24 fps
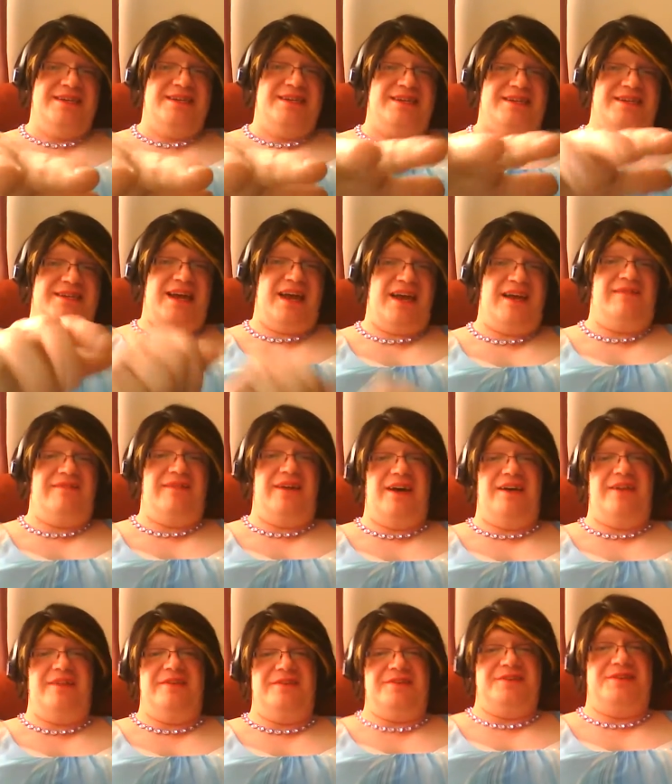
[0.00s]
saved
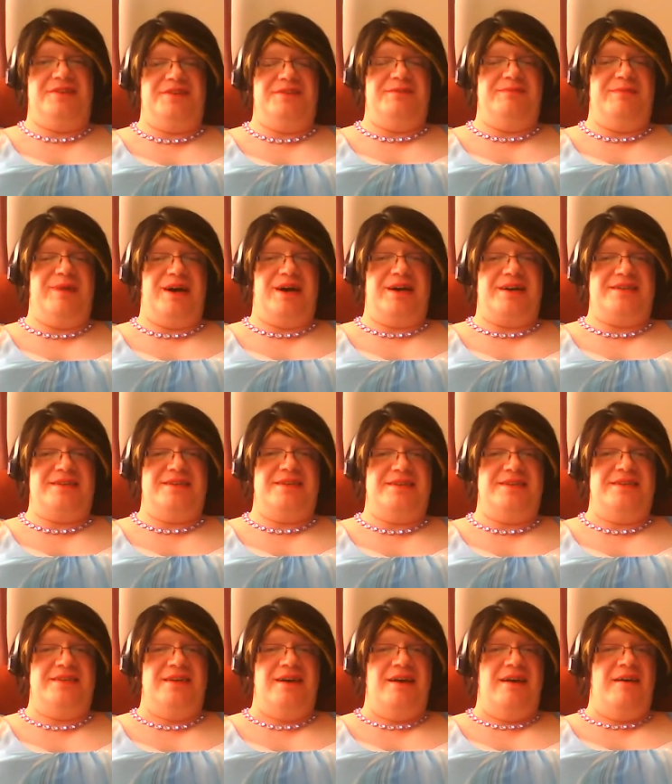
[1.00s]
out of those two
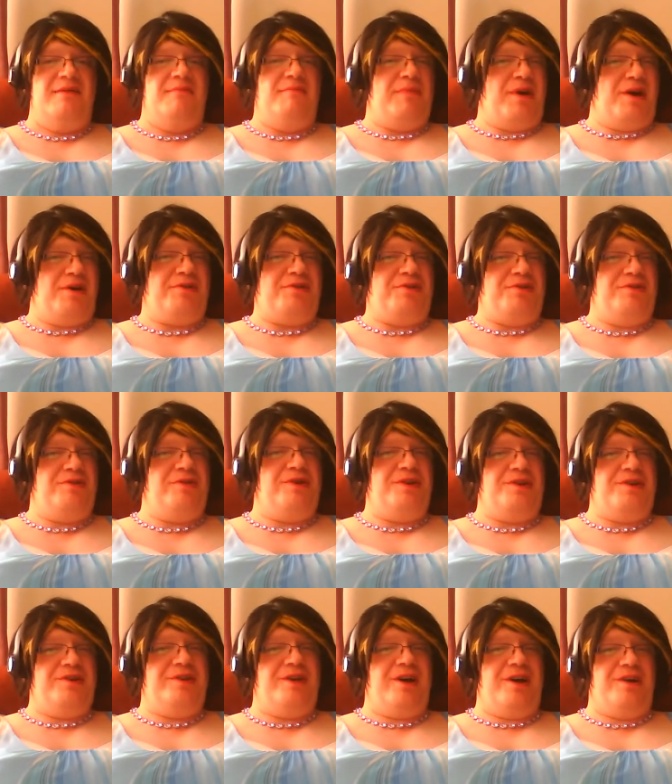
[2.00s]
boxes, about
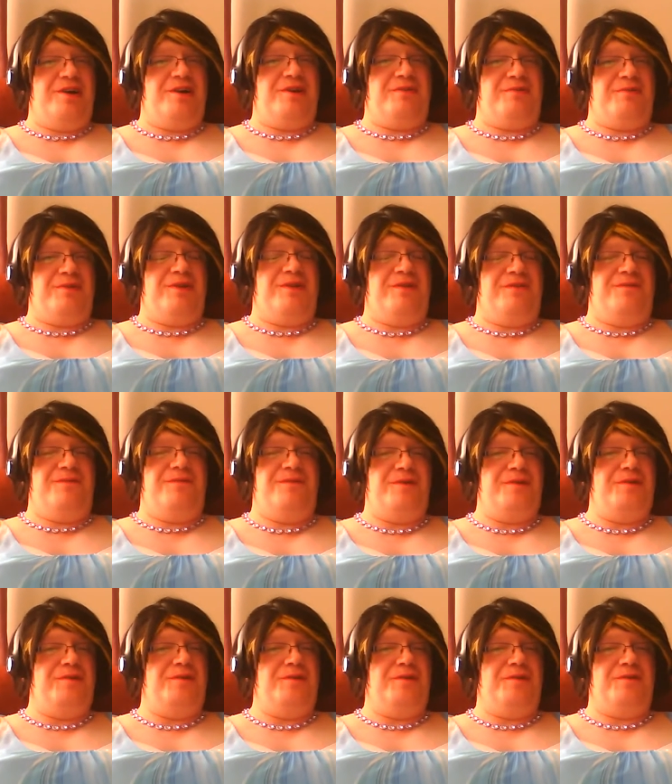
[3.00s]
$200 worth of
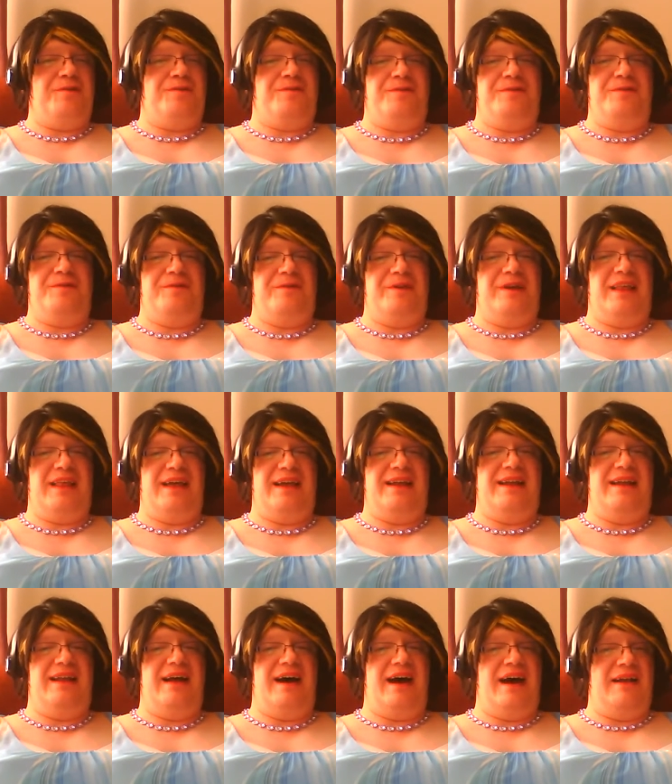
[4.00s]
food or food
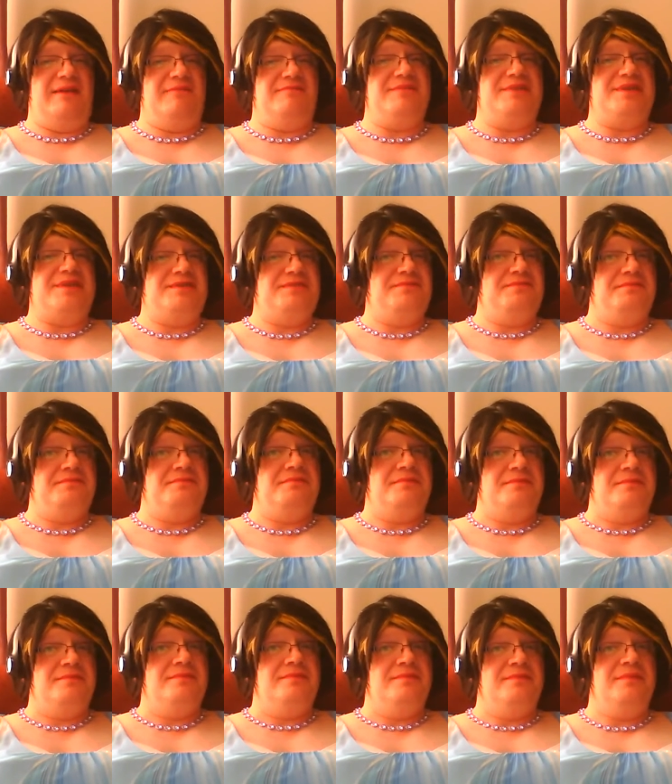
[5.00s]
related items.
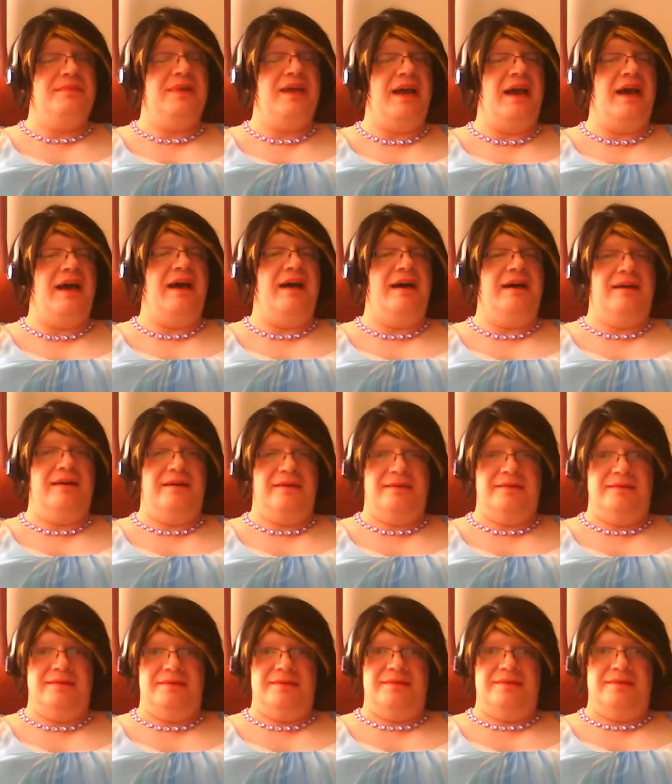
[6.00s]
Yeah.
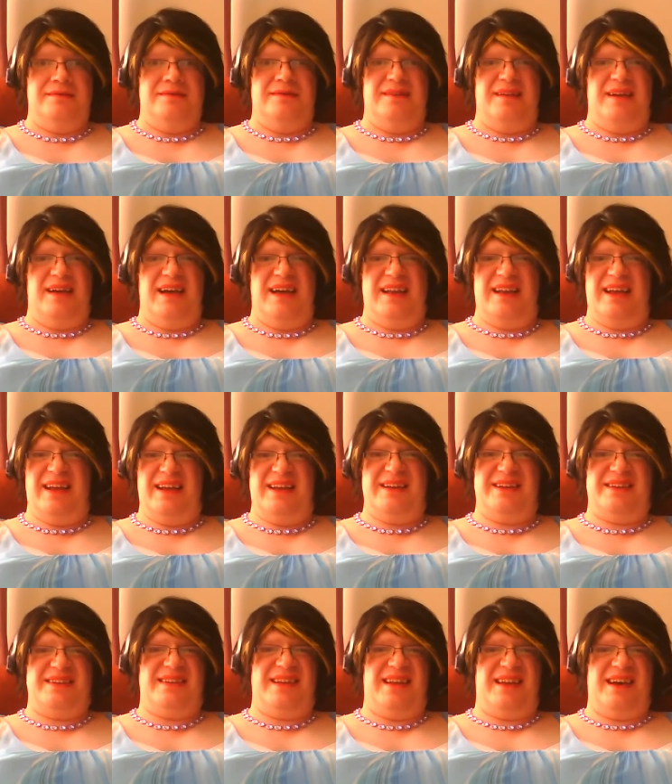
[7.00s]
And they
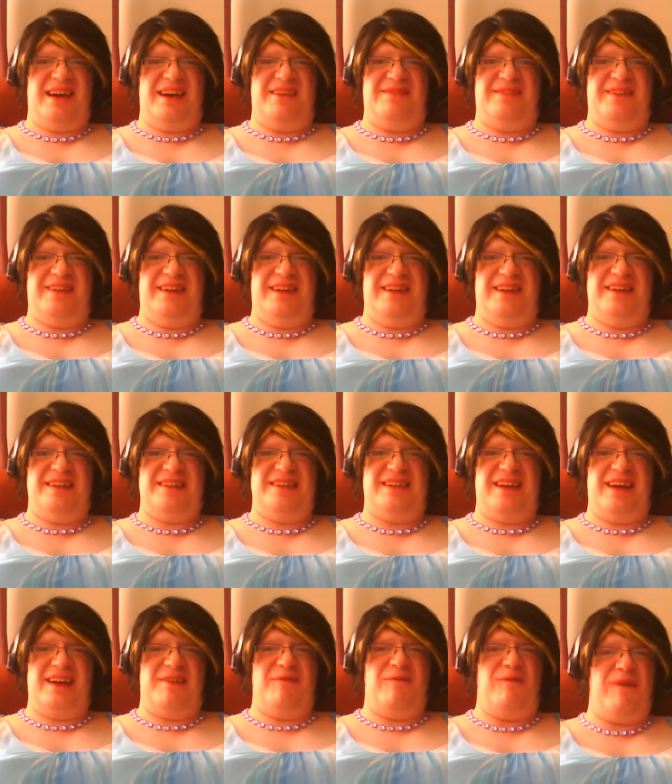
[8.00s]
just left it.
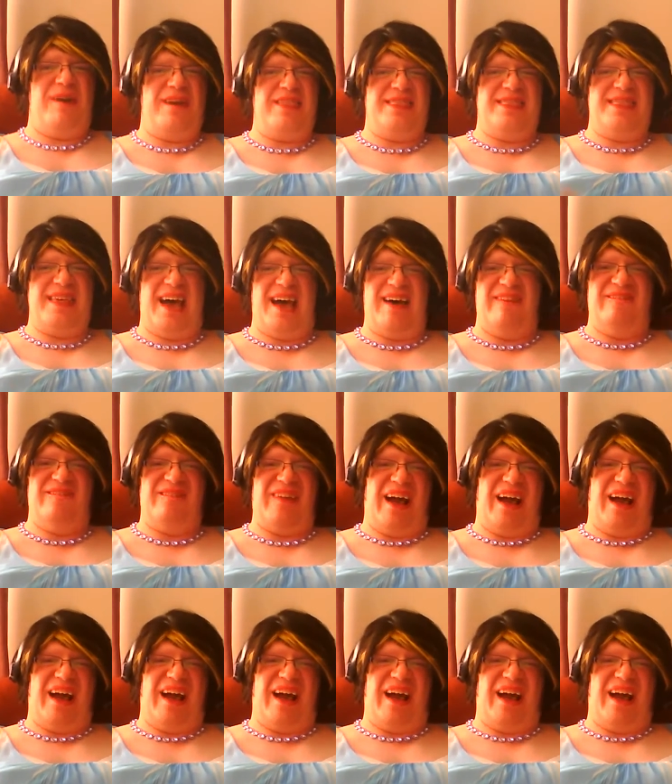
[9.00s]
It's like, what the?